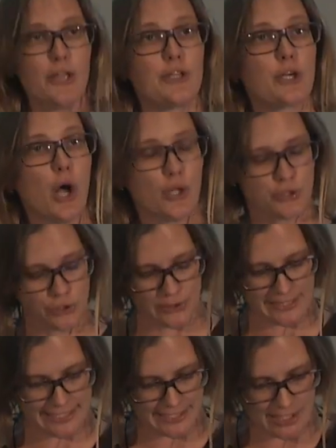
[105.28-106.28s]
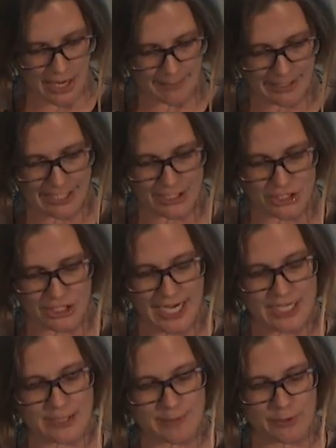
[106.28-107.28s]
the cultural and economic
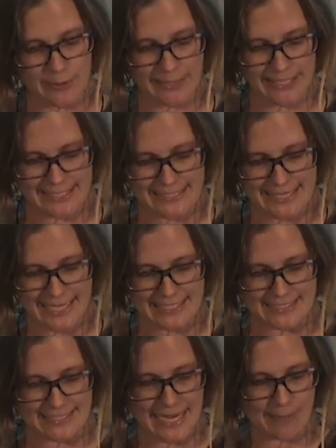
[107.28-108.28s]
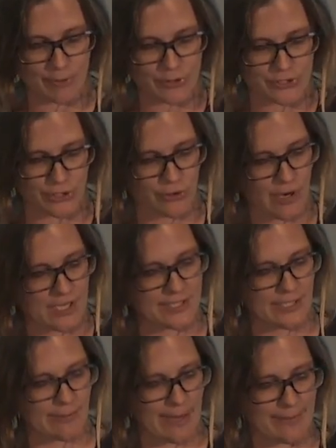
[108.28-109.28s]
exchange between India and its neighbors across
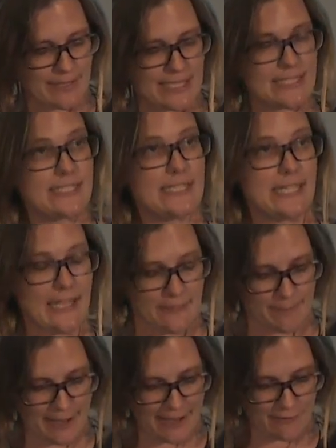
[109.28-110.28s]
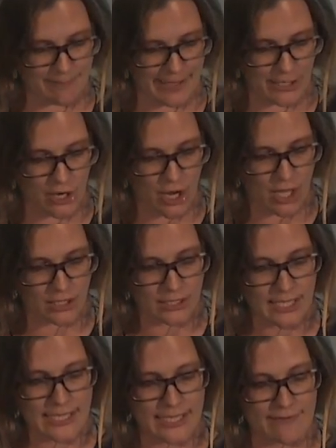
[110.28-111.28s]
the Arabian Sea and the Bay of
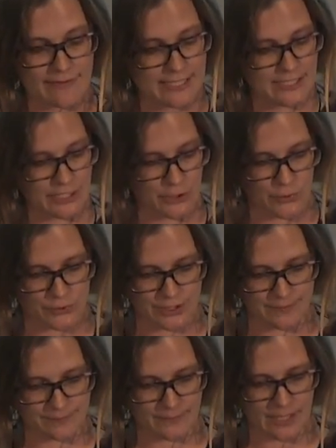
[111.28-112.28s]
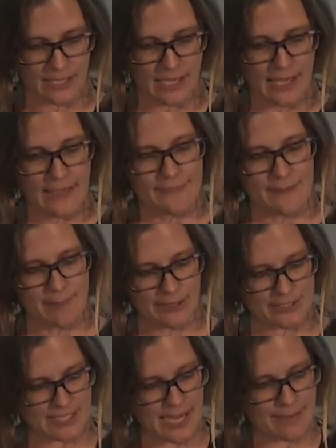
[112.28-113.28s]
Bengal of the Indian Ocean, the
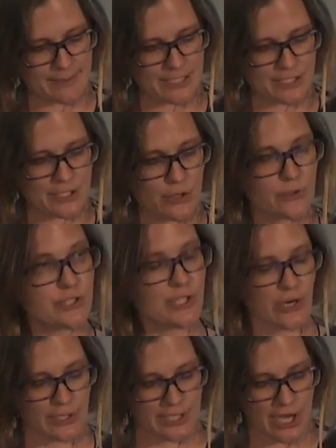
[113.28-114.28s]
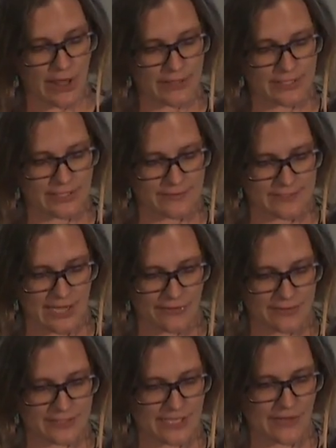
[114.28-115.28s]
maritime Indian Ocean archaeology of
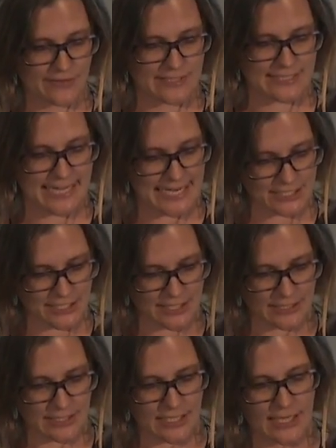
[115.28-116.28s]
South and Southeast Asia,